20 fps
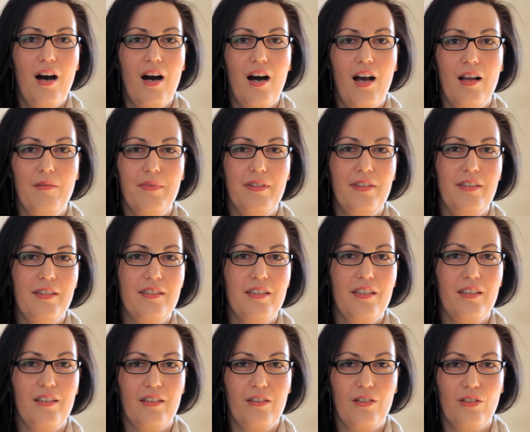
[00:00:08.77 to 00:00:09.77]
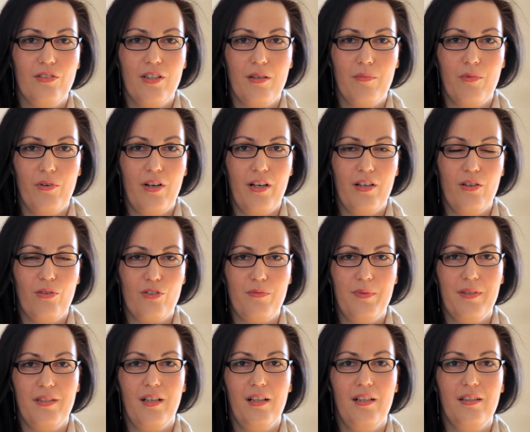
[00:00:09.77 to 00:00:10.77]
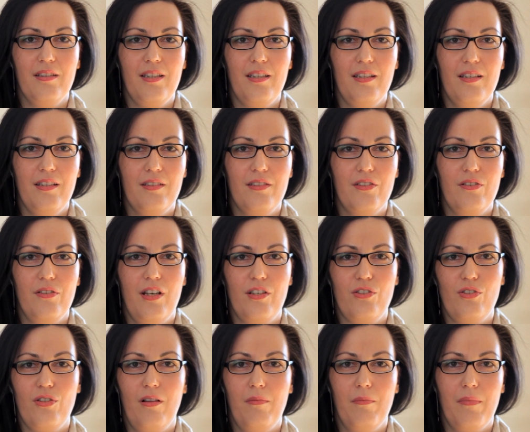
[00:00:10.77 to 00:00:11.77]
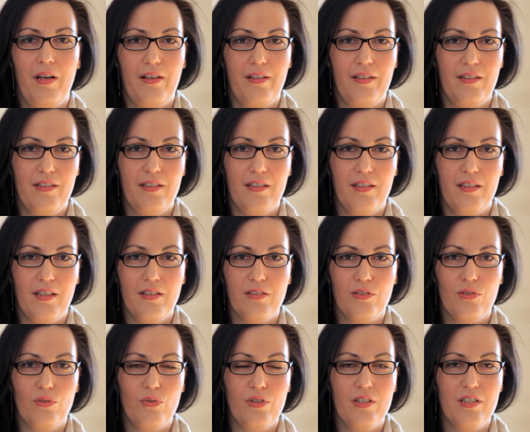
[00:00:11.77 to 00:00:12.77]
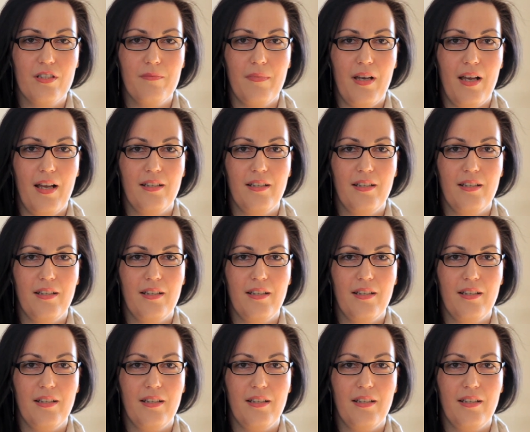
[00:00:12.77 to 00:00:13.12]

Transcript: I'm teaching contemporary hospitality, international marketing and tourism,